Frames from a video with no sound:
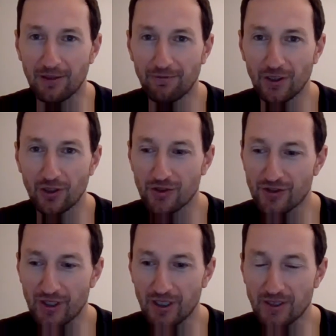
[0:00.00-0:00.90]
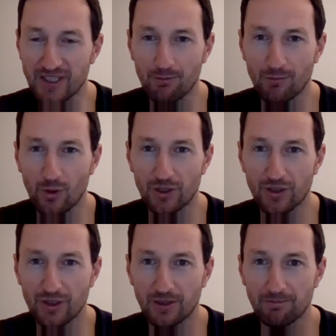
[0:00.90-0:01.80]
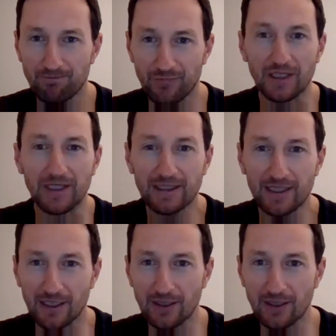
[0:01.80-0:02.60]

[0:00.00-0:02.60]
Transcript: feels somewhat connected